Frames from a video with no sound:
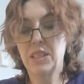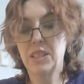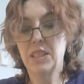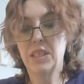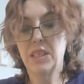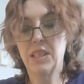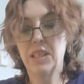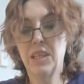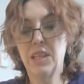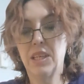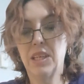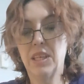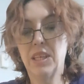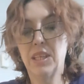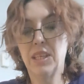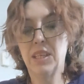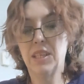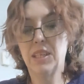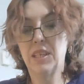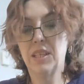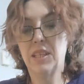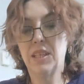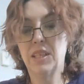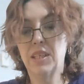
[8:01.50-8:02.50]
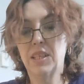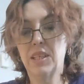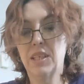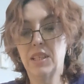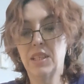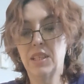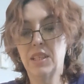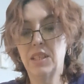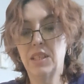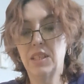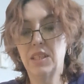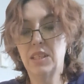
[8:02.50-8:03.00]
And
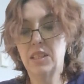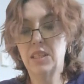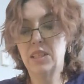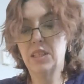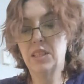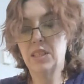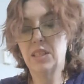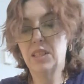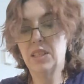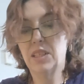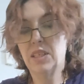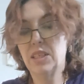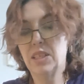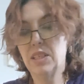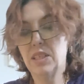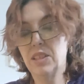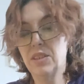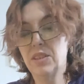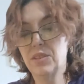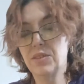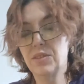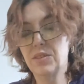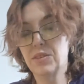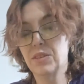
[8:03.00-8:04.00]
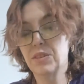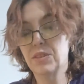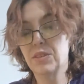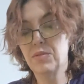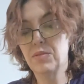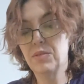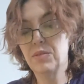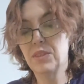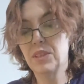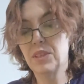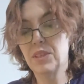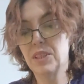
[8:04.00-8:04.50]
I just love
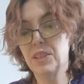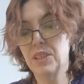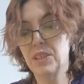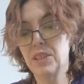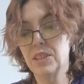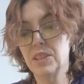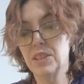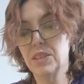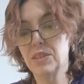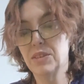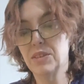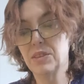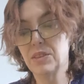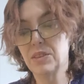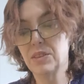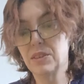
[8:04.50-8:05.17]
it, I guess.